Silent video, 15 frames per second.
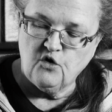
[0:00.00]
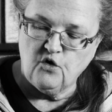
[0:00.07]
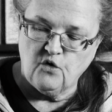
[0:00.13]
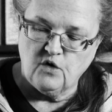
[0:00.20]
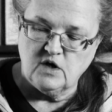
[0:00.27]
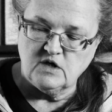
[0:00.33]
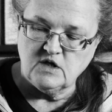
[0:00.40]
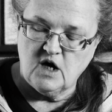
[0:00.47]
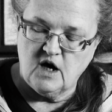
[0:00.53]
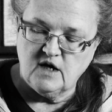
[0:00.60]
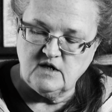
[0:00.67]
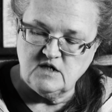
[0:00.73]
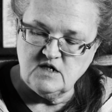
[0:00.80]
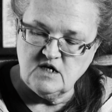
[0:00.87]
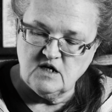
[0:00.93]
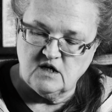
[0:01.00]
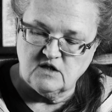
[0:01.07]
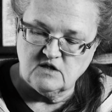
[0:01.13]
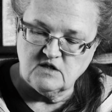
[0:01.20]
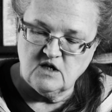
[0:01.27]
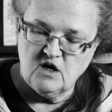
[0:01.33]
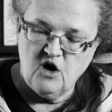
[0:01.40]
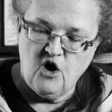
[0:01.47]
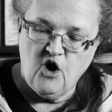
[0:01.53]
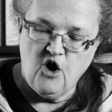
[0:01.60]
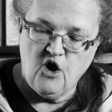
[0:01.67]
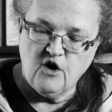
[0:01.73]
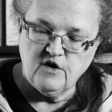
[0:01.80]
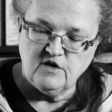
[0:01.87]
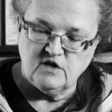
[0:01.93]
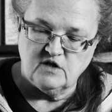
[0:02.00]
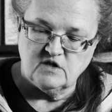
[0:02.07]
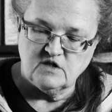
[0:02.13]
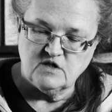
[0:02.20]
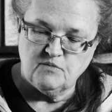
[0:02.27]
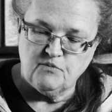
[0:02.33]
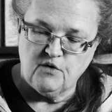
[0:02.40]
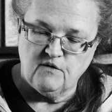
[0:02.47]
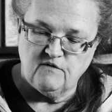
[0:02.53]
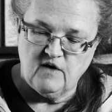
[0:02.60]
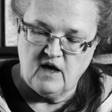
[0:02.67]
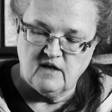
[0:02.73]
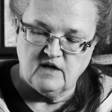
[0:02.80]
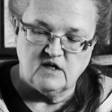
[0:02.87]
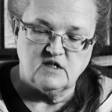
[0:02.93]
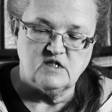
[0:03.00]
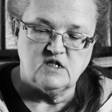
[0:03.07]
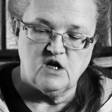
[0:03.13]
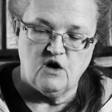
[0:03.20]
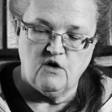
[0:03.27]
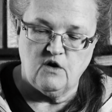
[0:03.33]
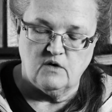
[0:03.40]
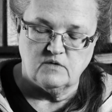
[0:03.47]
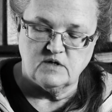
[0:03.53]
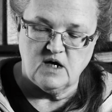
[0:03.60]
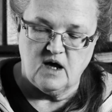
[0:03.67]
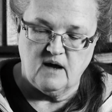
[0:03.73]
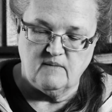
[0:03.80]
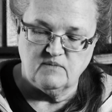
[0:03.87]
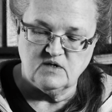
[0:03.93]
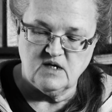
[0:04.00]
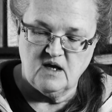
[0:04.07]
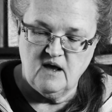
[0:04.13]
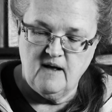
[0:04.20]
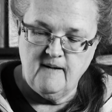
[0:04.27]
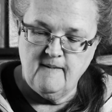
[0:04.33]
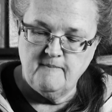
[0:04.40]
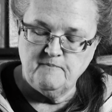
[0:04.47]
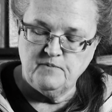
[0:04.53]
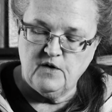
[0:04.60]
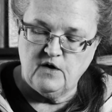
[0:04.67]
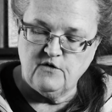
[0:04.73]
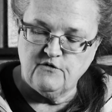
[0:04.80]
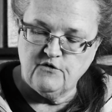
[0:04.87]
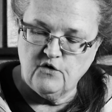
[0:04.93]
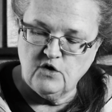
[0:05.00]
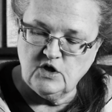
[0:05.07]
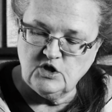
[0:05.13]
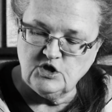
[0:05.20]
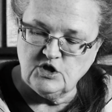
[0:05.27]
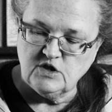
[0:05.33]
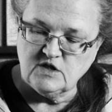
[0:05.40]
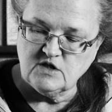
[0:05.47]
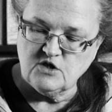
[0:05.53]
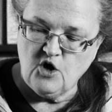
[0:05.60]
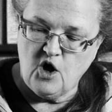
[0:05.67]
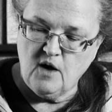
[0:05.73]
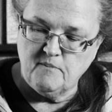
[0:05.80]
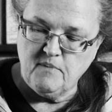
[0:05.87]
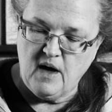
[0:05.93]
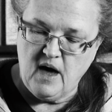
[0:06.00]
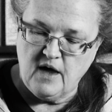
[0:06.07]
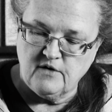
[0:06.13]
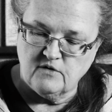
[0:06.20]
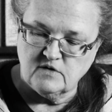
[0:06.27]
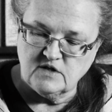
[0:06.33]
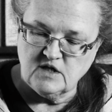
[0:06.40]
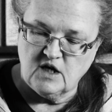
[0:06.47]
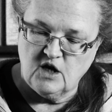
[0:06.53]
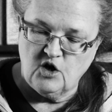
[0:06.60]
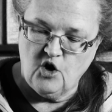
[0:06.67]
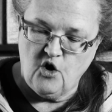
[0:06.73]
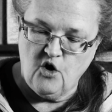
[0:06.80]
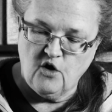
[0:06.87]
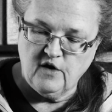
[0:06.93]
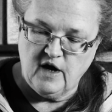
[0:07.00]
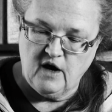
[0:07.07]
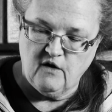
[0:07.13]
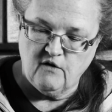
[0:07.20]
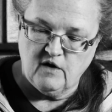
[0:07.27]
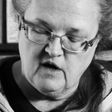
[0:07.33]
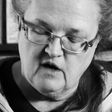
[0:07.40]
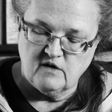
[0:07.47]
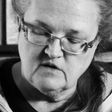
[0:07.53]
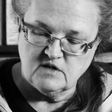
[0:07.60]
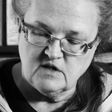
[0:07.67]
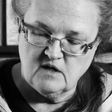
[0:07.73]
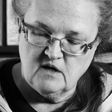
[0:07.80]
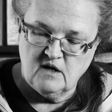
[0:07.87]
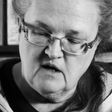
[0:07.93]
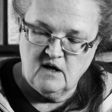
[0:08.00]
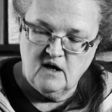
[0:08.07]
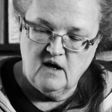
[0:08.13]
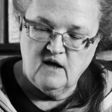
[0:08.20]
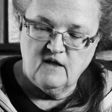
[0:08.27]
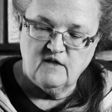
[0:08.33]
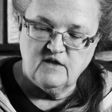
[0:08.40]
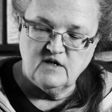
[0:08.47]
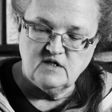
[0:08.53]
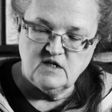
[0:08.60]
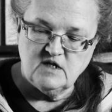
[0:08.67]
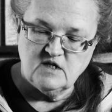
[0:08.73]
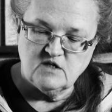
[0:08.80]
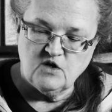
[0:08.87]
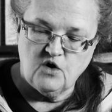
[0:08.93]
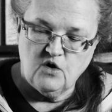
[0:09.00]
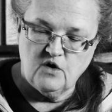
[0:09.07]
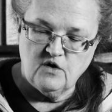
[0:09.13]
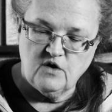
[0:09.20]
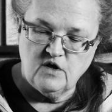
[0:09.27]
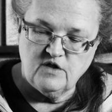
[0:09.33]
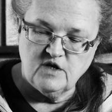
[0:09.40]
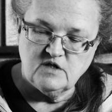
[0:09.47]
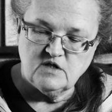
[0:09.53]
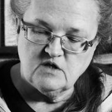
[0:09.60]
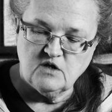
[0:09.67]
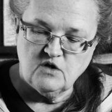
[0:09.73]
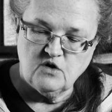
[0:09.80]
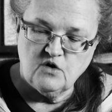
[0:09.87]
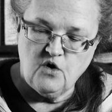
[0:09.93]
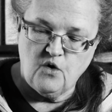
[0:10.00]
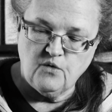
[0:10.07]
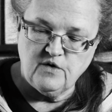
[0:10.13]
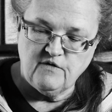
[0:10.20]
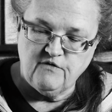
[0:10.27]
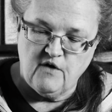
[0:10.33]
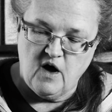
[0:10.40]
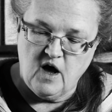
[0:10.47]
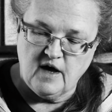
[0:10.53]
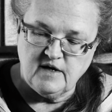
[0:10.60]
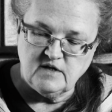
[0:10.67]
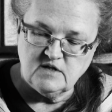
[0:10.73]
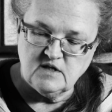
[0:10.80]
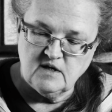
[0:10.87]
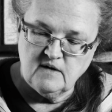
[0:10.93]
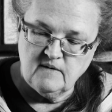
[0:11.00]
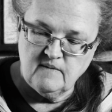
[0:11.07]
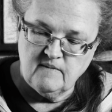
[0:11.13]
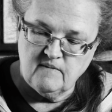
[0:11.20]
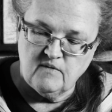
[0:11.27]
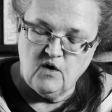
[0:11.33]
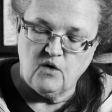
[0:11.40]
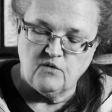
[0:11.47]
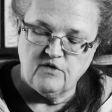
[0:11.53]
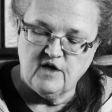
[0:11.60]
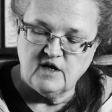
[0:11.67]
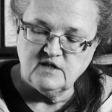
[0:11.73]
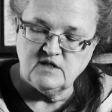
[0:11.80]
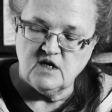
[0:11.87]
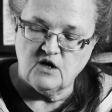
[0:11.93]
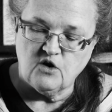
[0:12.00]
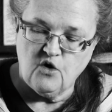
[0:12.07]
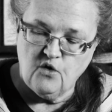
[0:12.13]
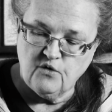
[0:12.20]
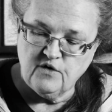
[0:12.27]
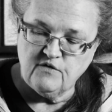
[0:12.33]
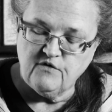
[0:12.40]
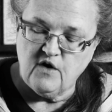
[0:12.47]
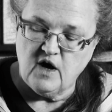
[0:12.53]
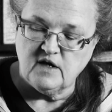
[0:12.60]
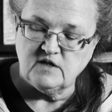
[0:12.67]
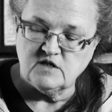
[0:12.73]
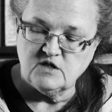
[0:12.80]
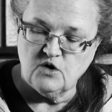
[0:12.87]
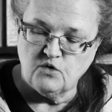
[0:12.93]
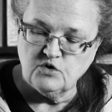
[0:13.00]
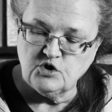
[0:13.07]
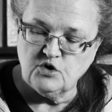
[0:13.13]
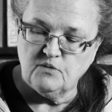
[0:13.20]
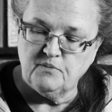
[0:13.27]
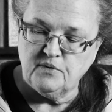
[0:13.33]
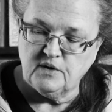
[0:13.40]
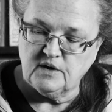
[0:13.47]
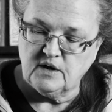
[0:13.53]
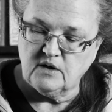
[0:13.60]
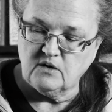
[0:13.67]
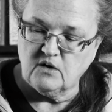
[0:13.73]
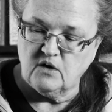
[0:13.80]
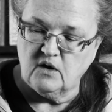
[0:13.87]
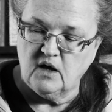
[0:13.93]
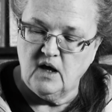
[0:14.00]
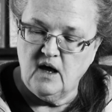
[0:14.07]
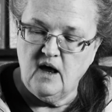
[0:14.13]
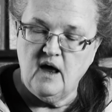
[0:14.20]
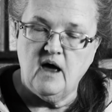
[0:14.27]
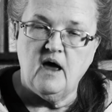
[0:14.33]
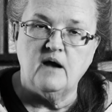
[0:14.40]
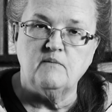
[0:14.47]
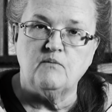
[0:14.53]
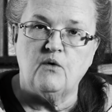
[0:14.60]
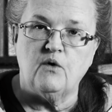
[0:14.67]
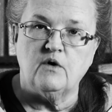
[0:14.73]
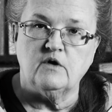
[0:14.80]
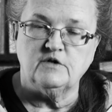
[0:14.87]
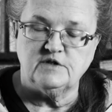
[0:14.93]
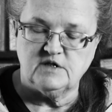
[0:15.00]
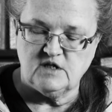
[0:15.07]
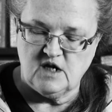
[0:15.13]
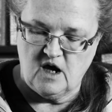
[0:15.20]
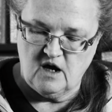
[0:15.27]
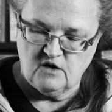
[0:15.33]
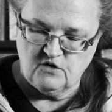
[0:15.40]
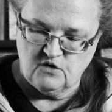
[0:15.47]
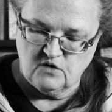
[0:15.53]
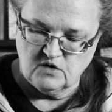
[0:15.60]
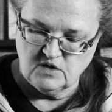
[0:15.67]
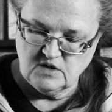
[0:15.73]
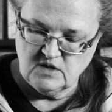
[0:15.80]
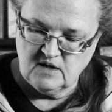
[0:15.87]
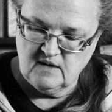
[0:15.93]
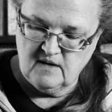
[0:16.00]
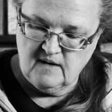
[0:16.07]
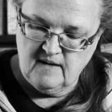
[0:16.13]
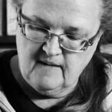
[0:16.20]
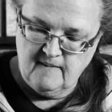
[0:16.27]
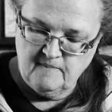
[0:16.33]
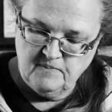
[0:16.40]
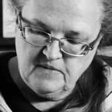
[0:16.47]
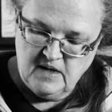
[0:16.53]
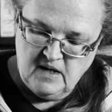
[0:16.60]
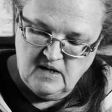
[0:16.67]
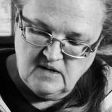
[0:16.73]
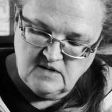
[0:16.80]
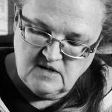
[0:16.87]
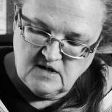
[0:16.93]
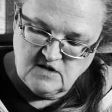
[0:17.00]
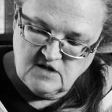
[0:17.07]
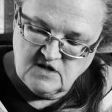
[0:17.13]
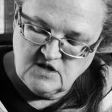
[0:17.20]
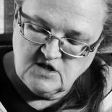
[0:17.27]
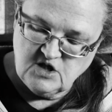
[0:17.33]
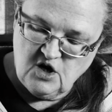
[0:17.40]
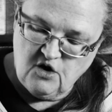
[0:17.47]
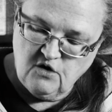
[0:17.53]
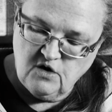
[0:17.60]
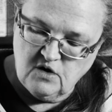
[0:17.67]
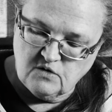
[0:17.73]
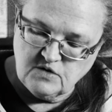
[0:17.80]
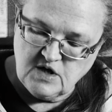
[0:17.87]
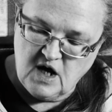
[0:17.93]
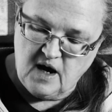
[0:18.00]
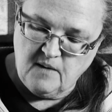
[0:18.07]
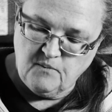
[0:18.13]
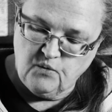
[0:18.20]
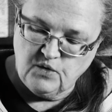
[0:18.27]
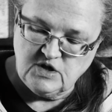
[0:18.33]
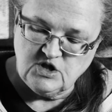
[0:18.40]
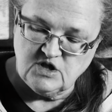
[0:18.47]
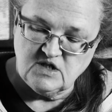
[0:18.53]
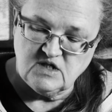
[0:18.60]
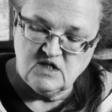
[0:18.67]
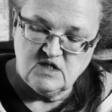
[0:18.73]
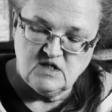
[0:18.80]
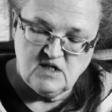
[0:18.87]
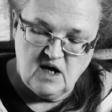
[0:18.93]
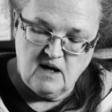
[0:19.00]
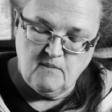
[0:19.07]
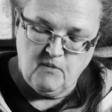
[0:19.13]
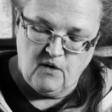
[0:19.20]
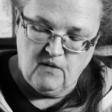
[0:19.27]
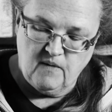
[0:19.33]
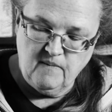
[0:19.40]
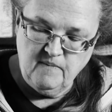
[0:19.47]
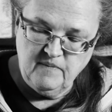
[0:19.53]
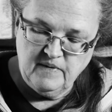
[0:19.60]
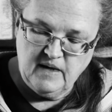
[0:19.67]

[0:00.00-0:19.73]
current ideas, hardens prevailing stereotypes, and furnishes thought patterns in all areas. This is co- this codifies, oh, thus it codifies social, political, and moral standards. He says the stereotype which is stable